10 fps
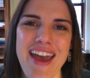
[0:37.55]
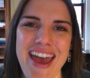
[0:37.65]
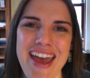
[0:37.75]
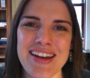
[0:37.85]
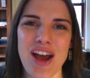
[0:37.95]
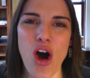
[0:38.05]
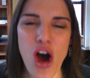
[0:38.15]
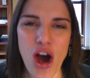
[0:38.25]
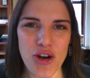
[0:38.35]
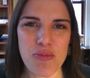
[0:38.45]
and
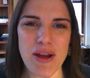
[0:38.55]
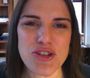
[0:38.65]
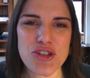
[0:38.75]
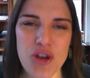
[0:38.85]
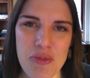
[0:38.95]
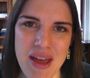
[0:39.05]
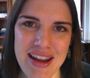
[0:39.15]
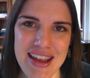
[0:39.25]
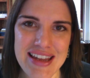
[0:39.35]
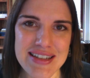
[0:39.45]
honored by so
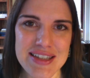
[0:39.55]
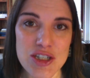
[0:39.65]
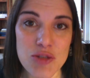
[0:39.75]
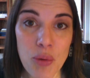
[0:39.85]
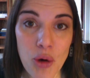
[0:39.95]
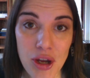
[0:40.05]
many is this book